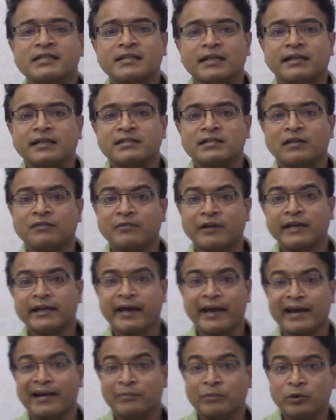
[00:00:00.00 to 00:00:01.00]
the reason why
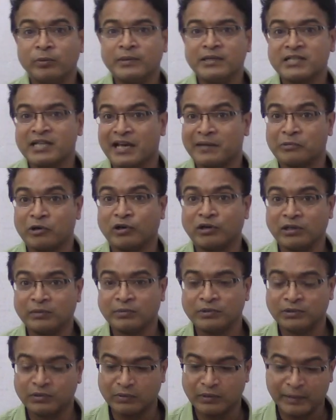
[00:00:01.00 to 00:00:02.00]
I am obese. I am not
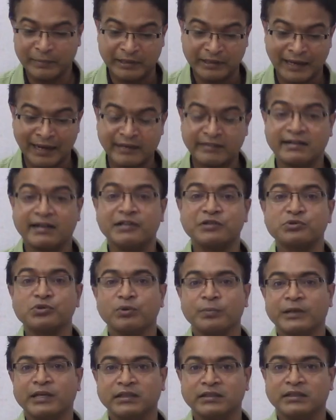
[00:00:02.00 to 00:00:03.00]
able to. I mean, I tried so
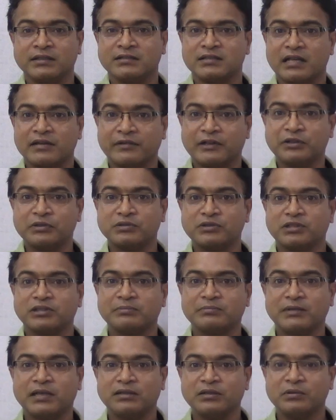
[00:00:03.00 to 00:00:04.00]
many things. I went to
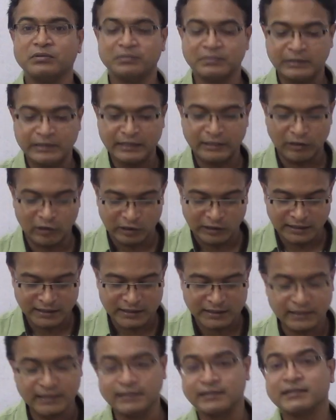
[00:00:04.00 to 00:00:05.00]
gym and did all these
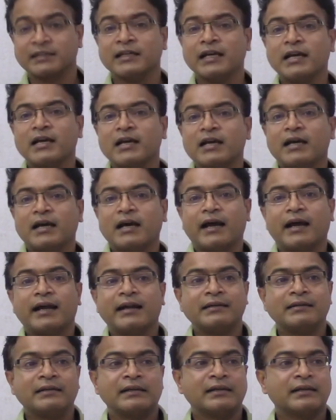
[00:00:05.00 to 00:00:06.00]
things.
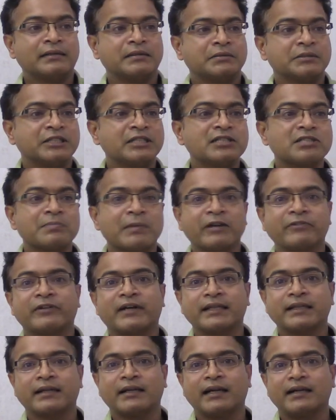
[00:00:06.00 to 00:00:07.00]
And since my
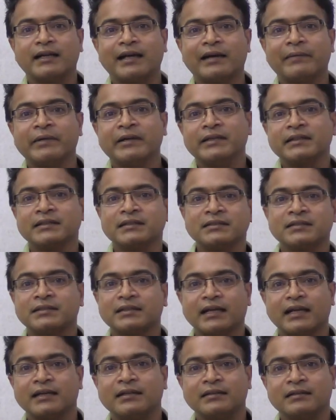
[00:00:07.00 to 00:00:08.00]
father had diabetes,
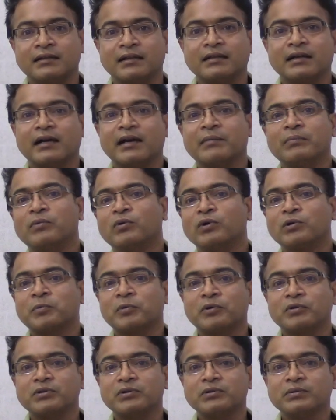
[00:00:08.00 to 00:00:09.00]
and I am more
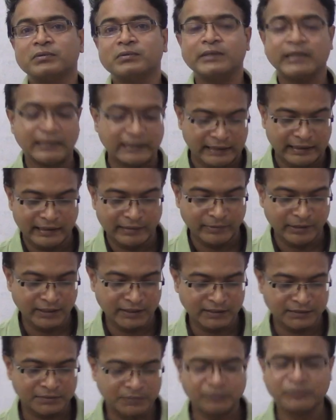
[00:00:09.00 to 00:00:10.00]
prone to get
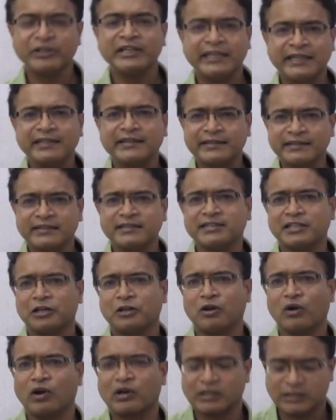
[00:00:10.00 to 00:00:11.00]
diabetes. We hear this a
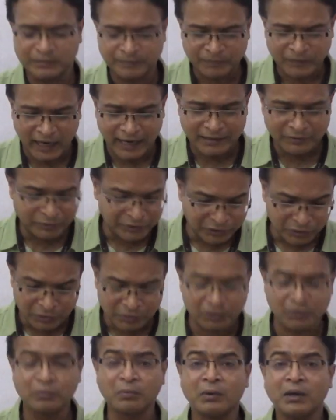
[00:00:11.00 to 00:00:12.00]
lot, and we don't
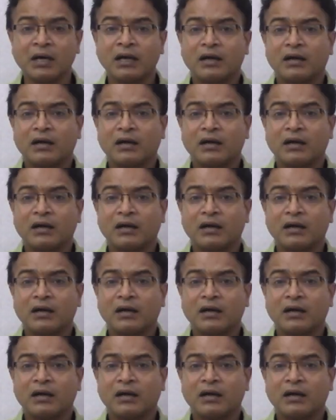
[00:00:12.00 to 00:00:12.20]
know